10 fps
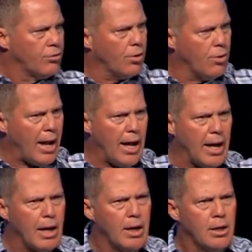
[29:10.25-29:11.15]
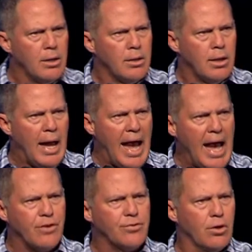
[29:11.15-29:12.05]
So I
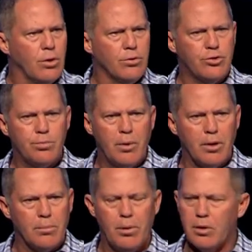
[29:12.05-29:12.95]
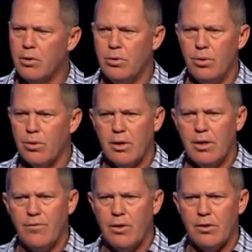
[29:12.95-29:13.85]
ask the Holy Spirit upon you who are
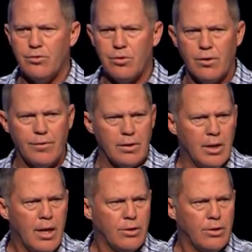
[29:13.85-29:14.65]
giving and serving